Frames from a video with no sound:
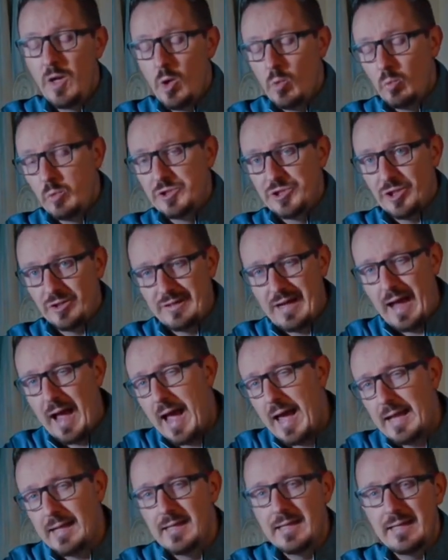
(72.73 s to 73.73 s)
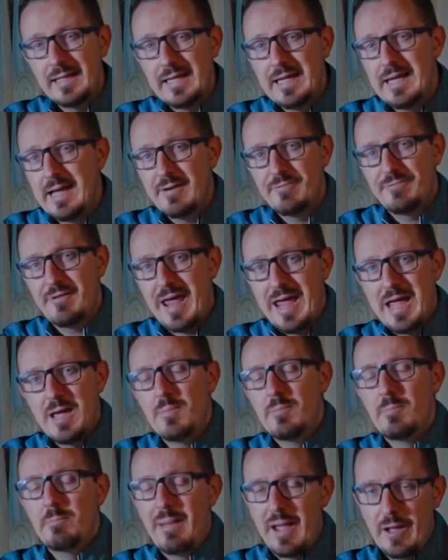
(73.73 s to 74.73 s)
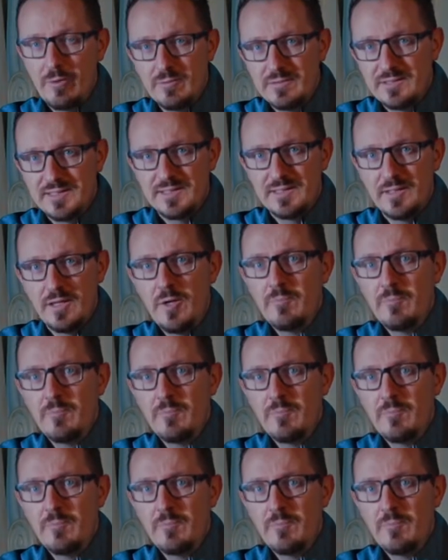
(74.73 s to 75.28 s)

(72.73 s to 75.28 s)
which are Canon EFM mounts,